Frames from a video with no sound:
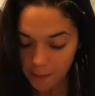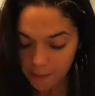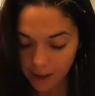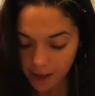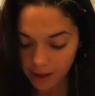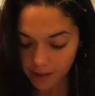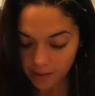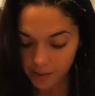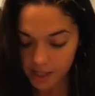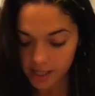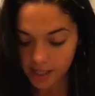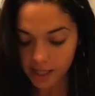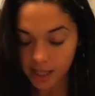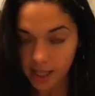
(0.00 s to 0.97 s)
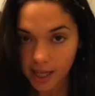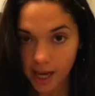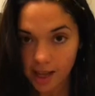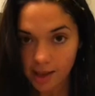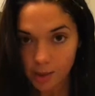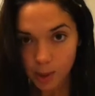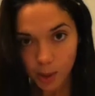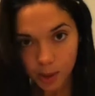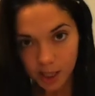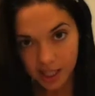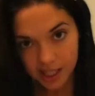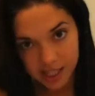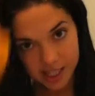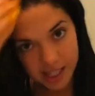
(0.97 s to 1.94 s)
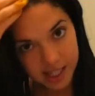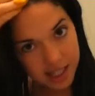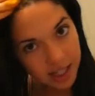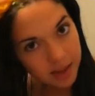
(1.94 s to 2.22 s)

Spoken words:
but we're just gonna get through this.